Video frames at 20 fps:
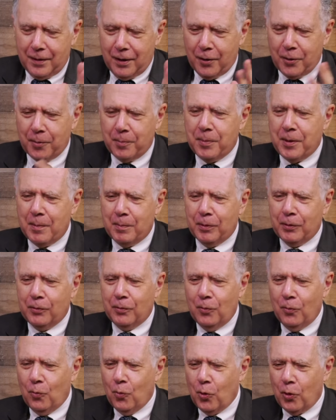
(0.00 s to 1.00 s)
other people
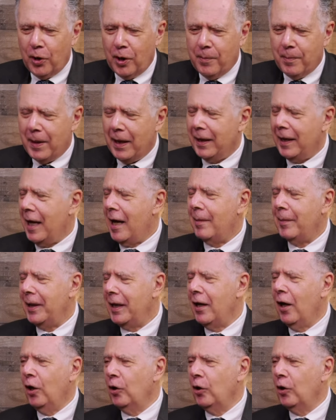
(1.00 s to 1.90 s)
worry about how many